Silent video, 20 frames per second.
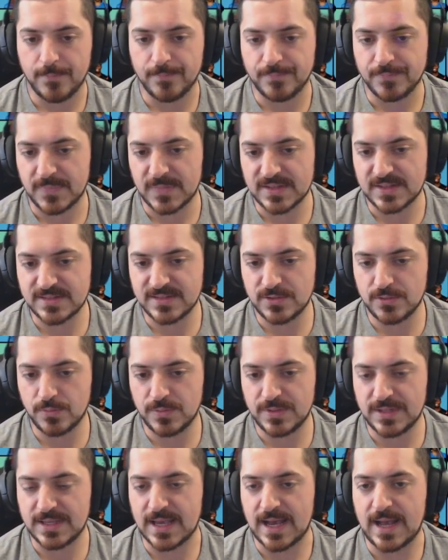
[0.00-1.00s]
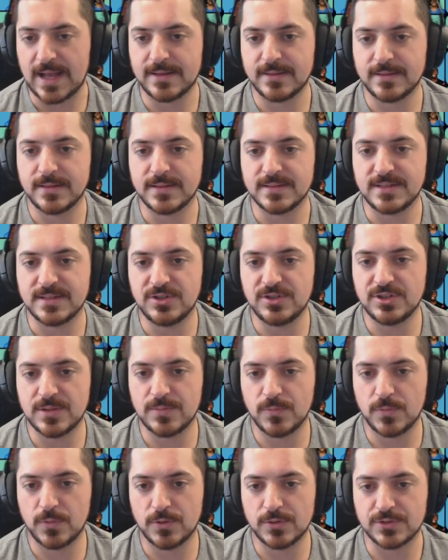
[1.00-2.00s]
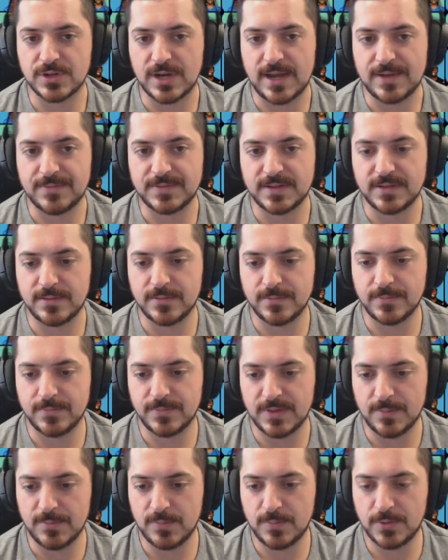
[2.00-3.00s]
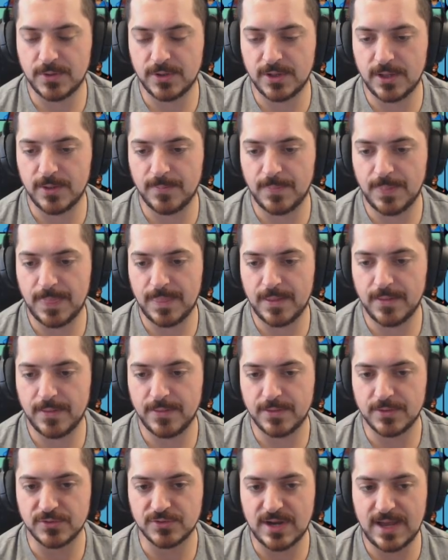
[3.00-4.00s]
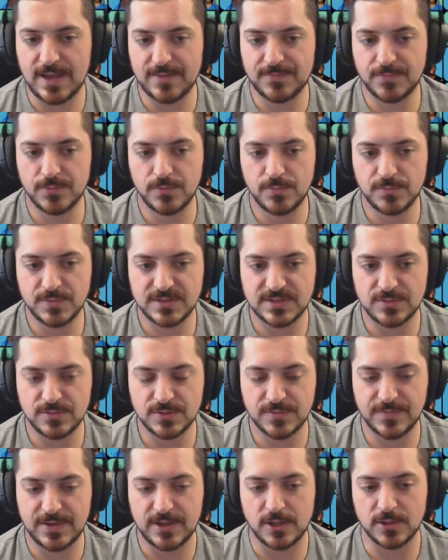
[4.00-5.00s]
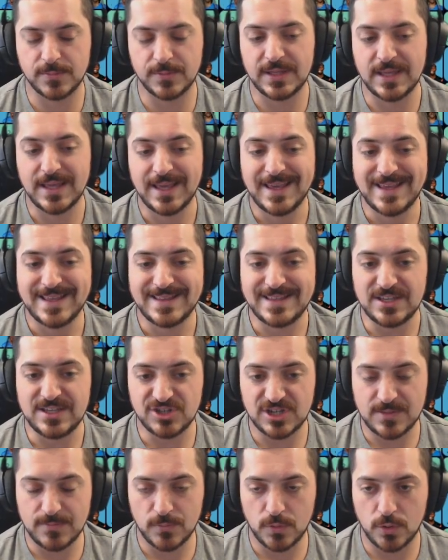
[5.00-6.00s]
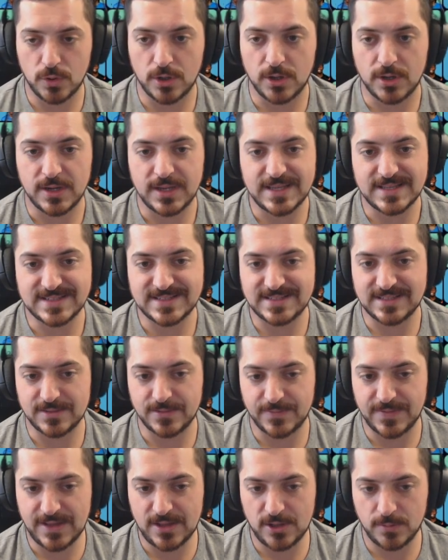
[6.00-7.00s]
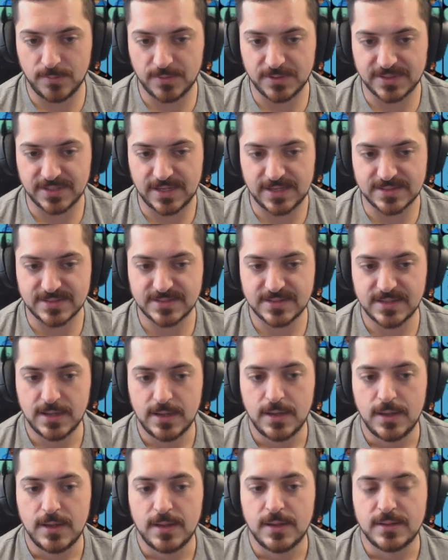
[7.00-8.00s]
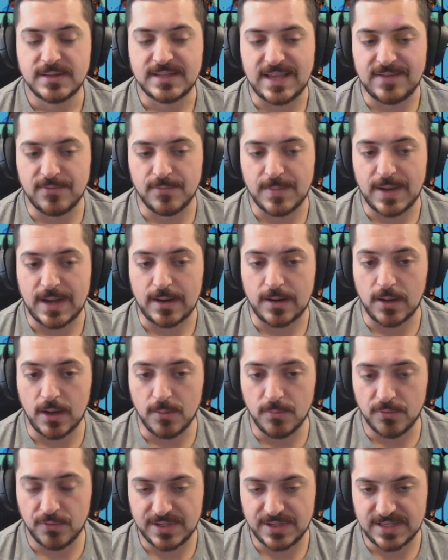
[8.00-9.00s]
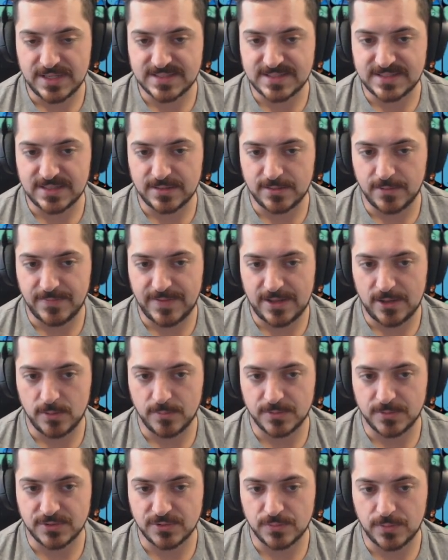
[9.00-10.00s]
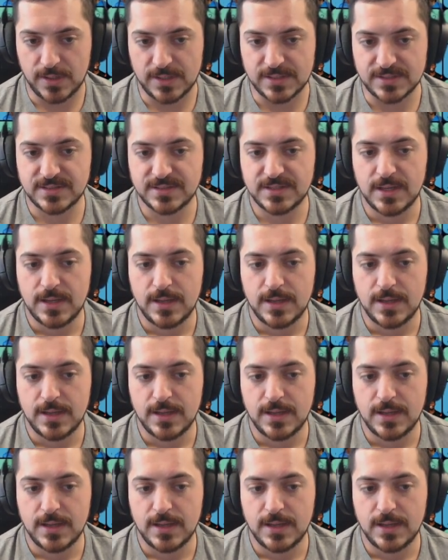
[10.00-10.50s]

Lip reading: Let's see who we got. Is DJ Moore drafted? Let me pull up the draft room, see who's available to me. DJ Moore is still available to us. David Montgomery is still available to us.